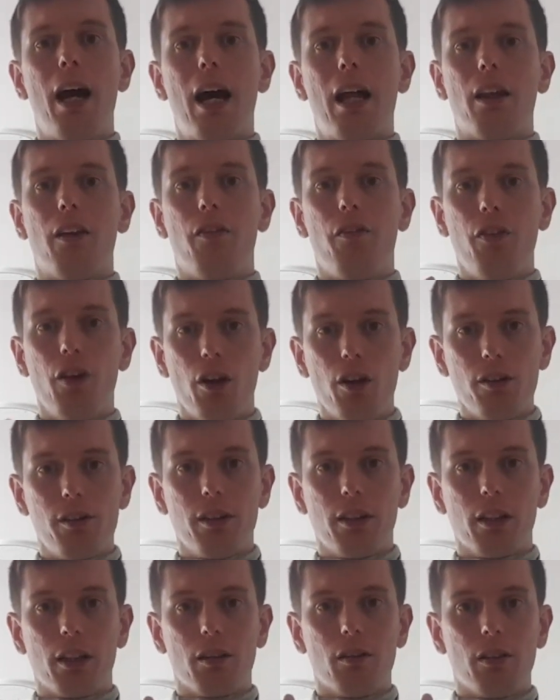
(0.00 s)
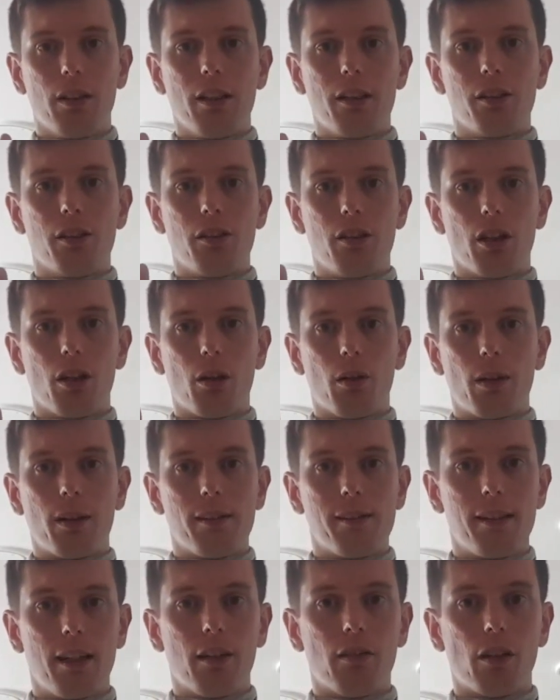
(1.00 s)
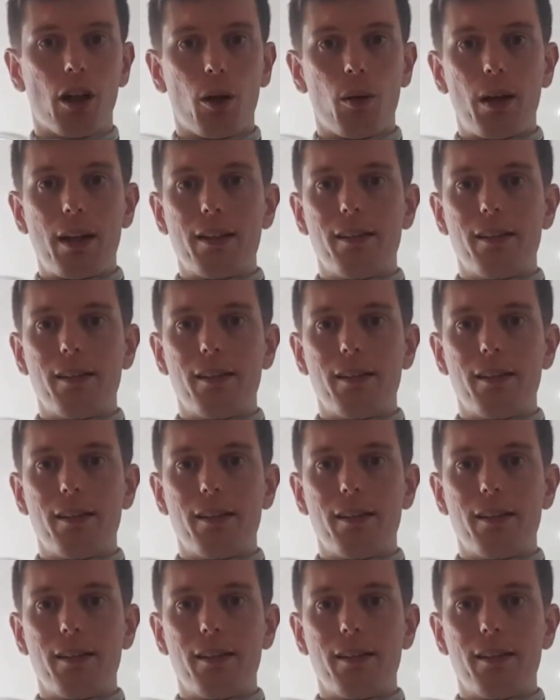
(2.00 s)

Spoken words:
And the first thing you need to do in Xero